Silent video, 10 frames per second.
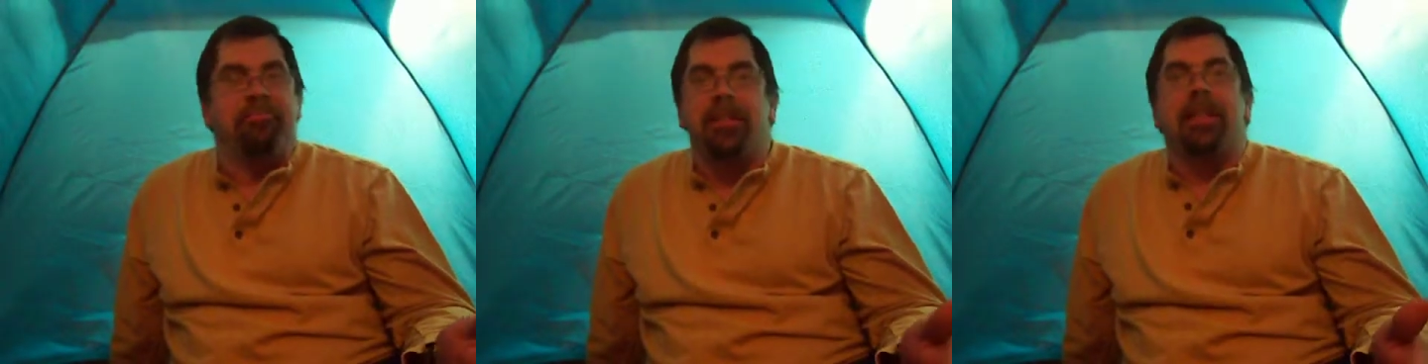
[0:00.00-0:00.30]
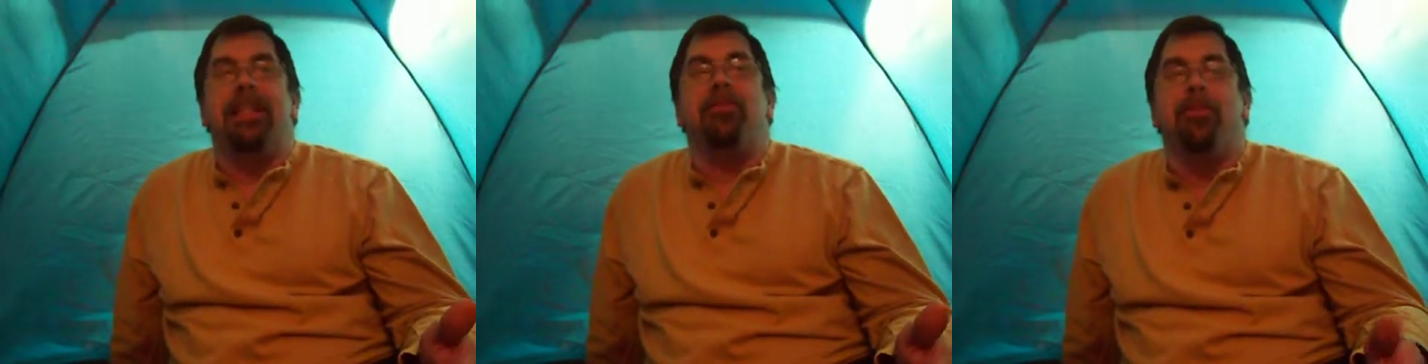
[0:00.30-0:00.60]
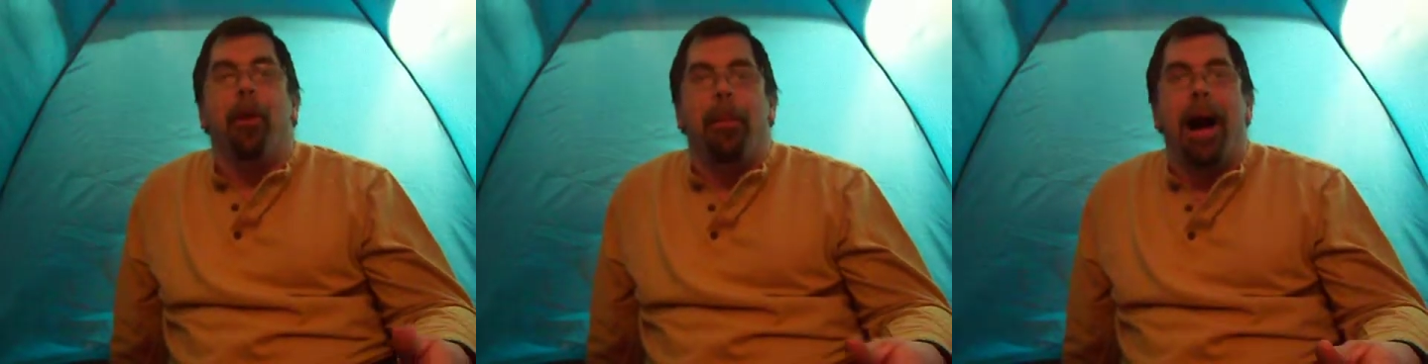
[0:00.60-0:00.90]
gives them
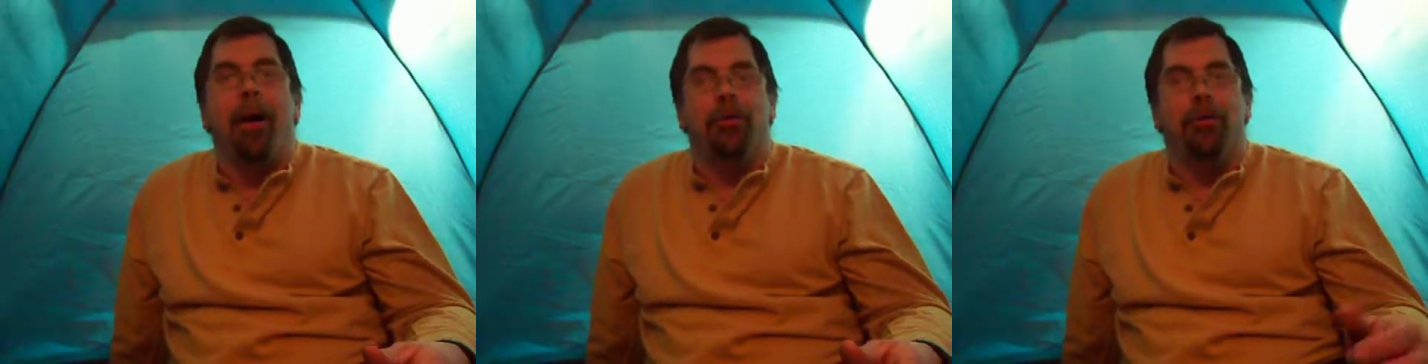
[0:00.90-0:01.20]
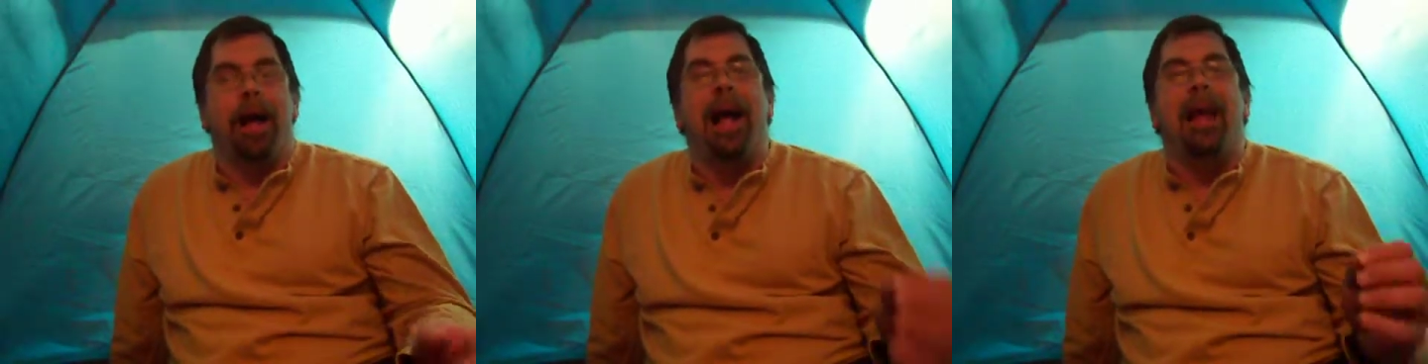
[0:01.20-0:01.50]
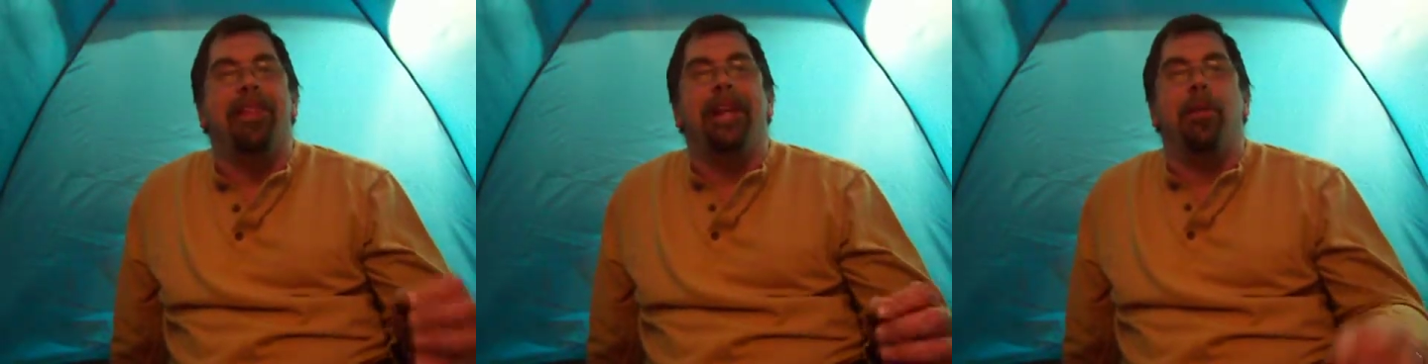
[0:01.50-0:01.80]
no power. So I
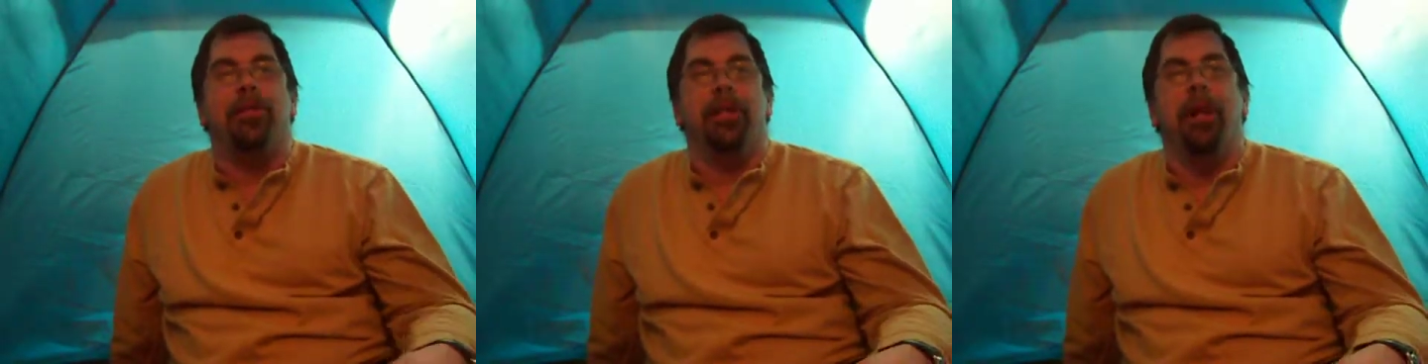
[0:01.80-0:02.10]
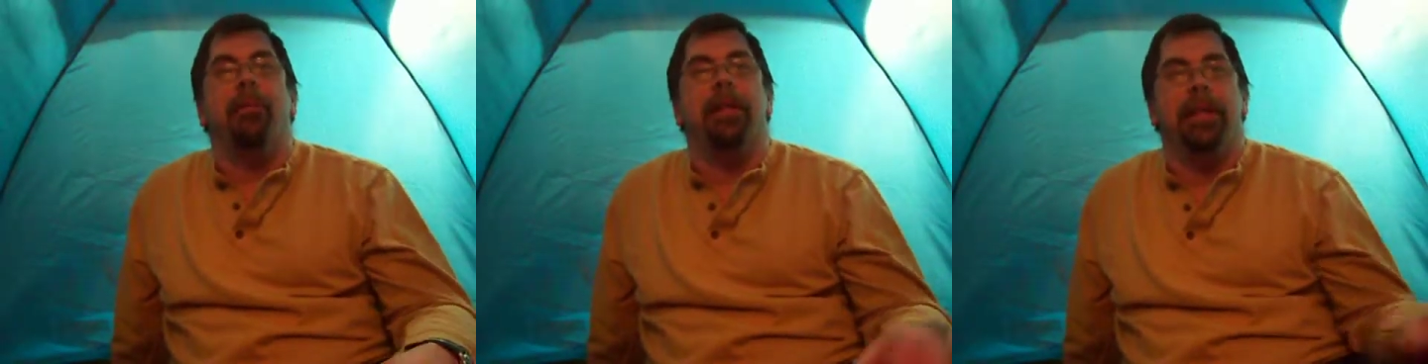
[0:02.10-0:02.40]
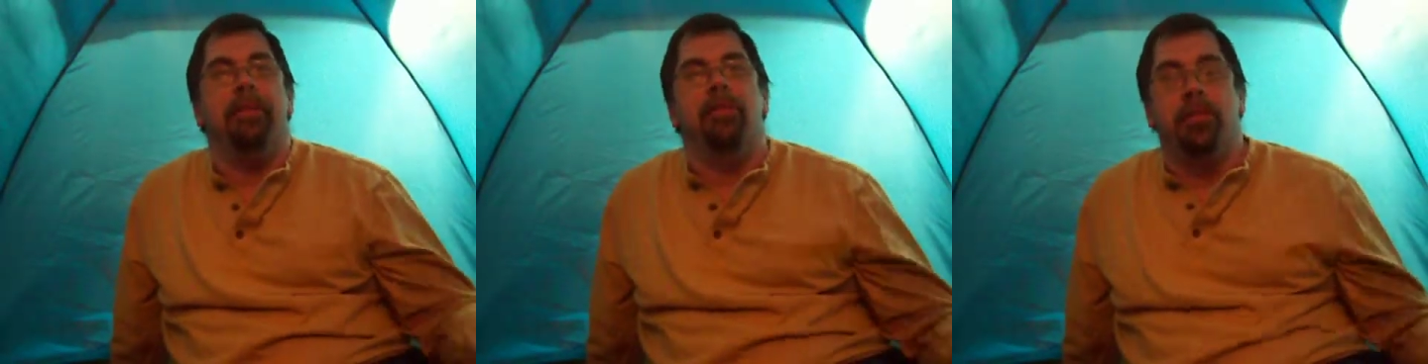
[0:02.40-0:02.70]
think that was a dumb thing to
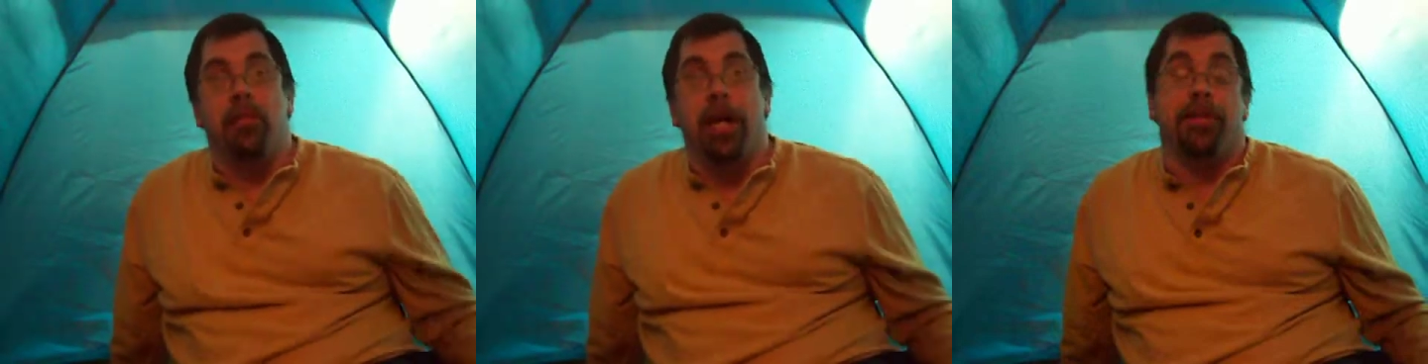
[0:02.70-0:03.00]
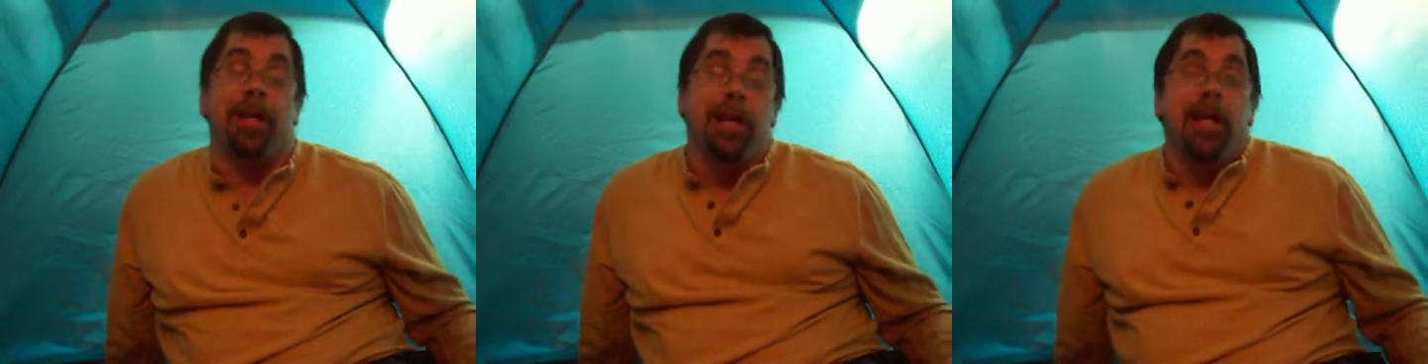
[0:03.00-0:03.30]
even suggest.